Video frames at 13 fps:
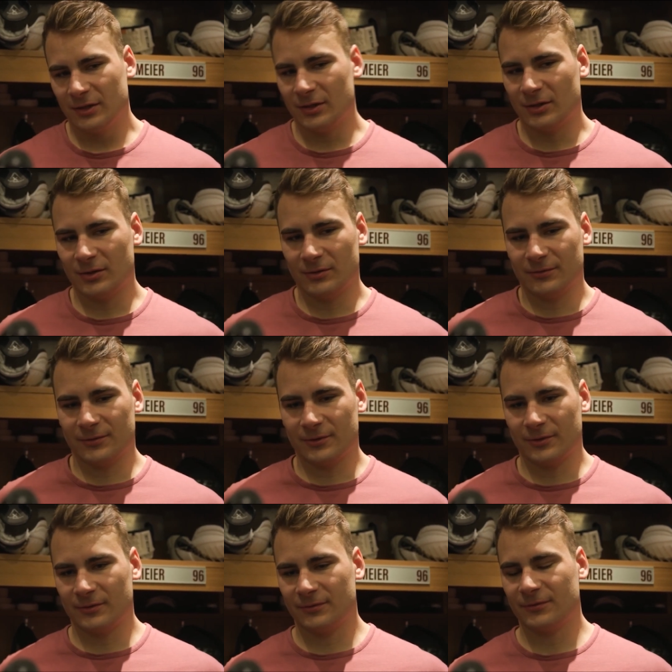you know,
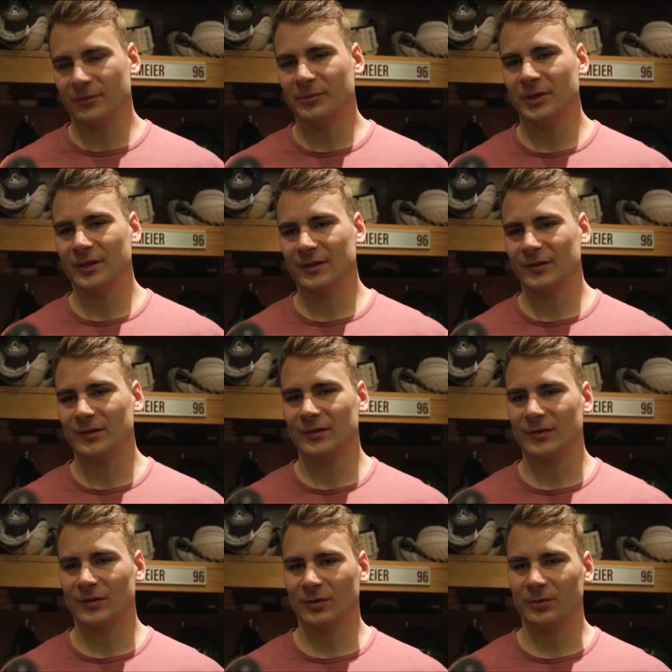for, for me, it's
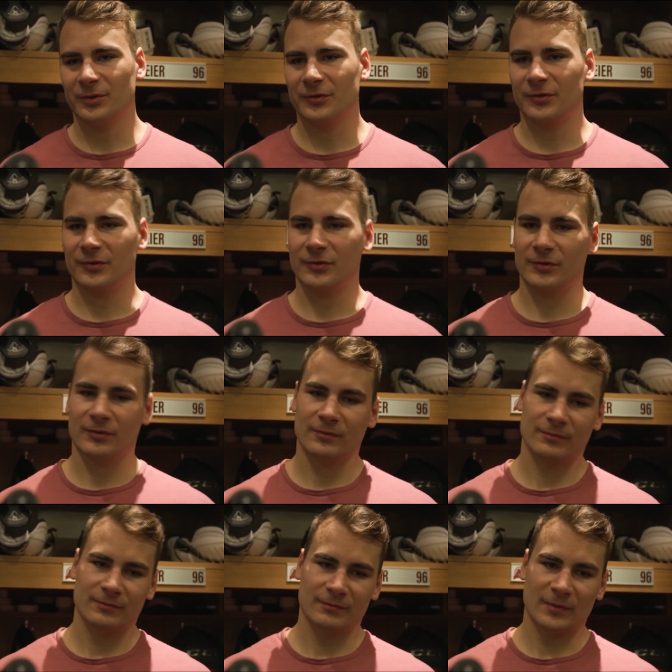it's always
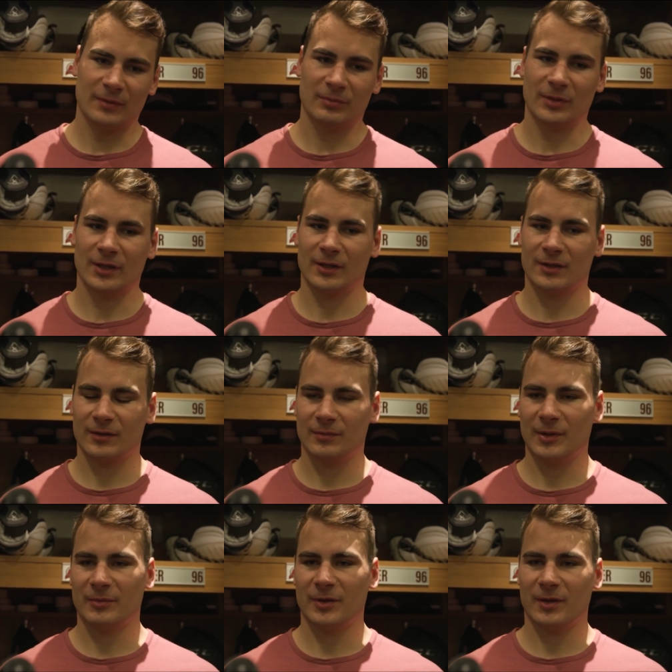a
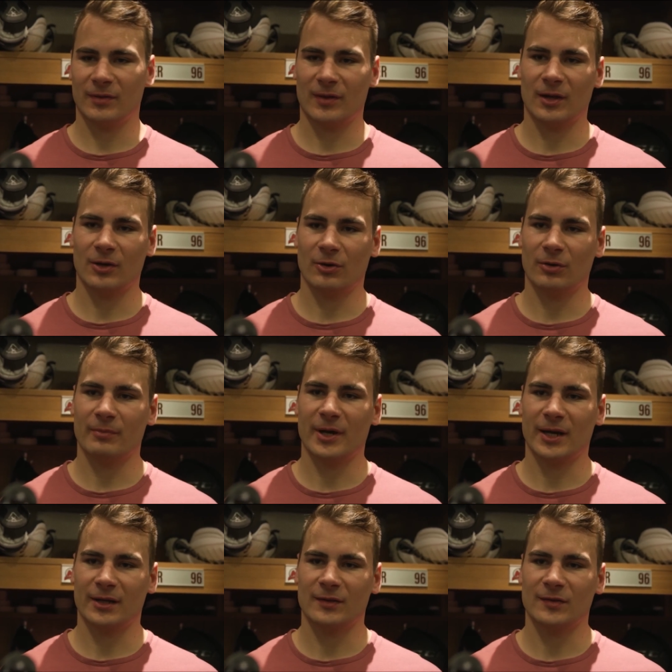big a big thing going
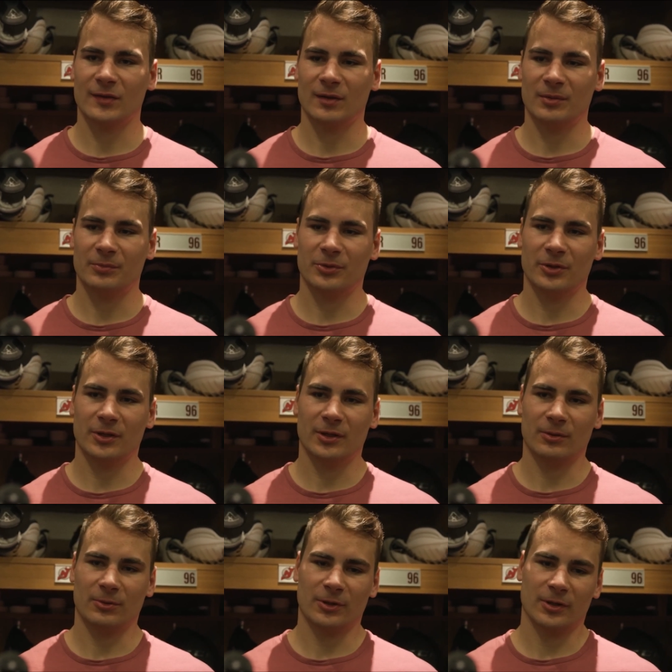back in summer, putting
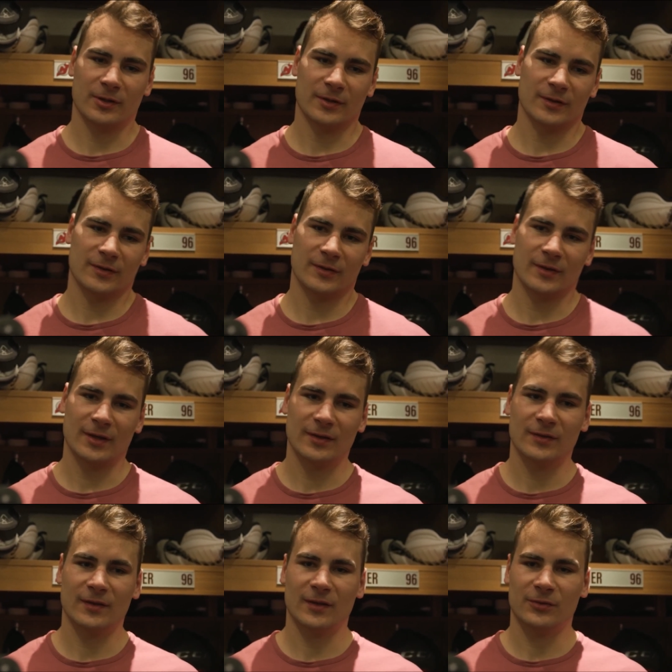in the work, because
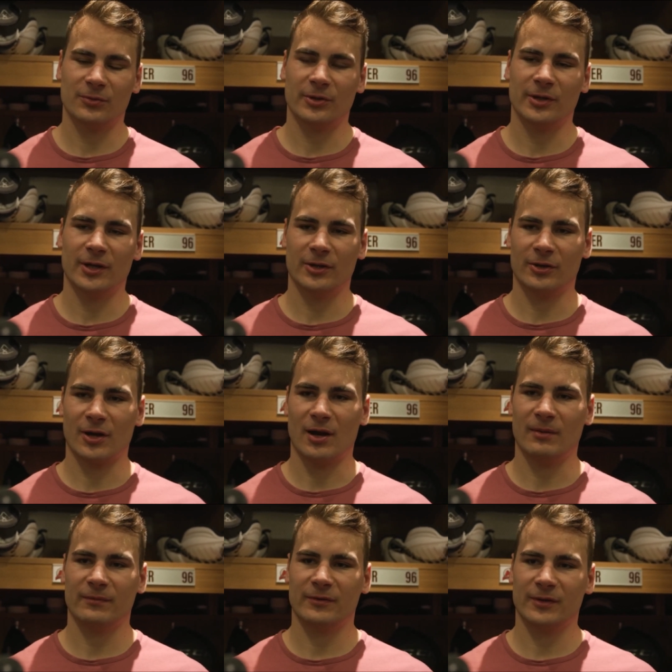that's that's where you get your
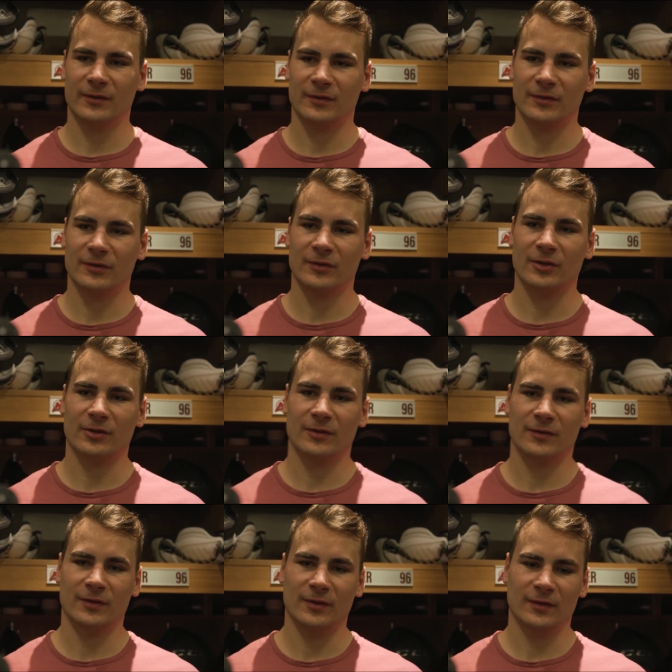confidence to start the
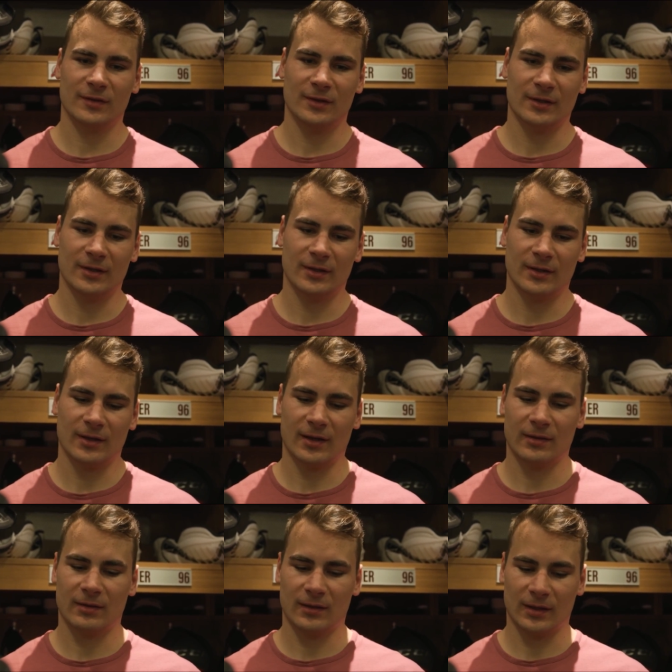season. And
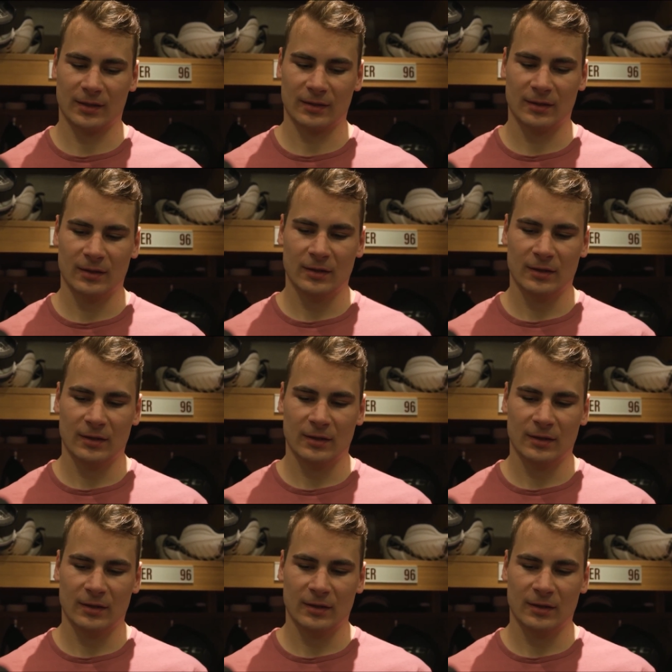I think